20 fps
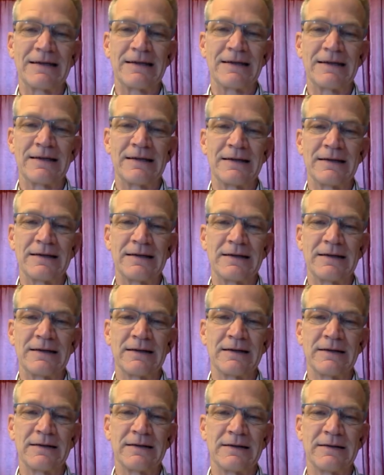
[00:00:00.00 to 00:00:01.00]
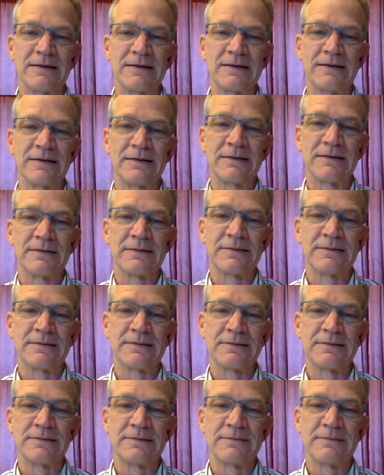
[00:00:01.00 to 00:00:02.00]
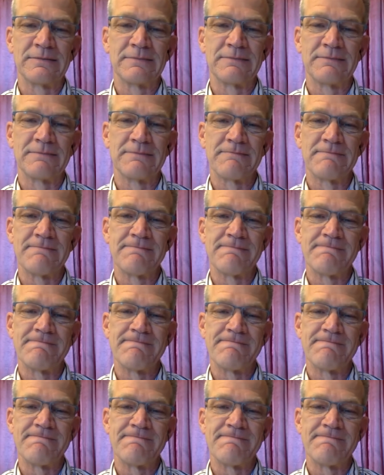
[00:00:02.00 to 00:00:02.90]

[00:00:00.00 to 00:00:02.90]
(no one is talking)